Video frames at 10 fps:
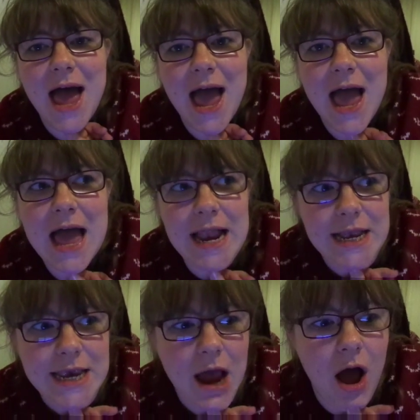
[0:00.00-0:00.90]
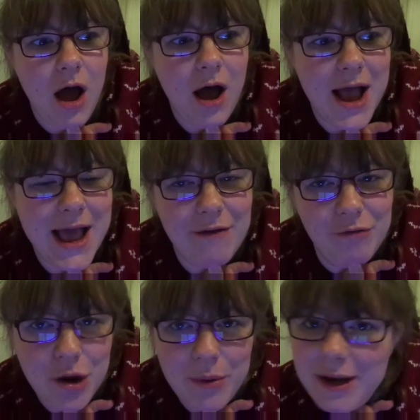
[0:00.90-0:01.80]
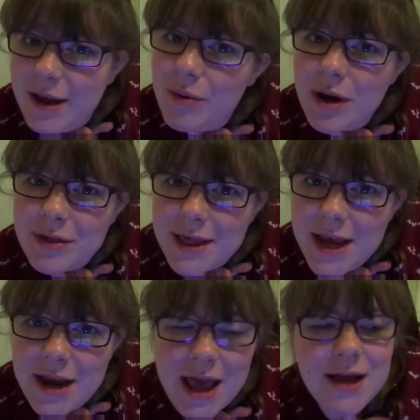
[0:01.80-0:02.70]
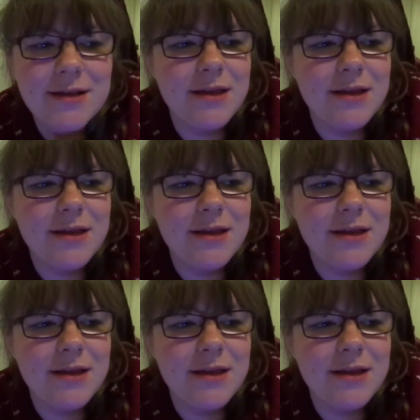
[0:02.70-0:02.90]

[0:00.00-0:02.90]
and I have no idea when I'll see you next.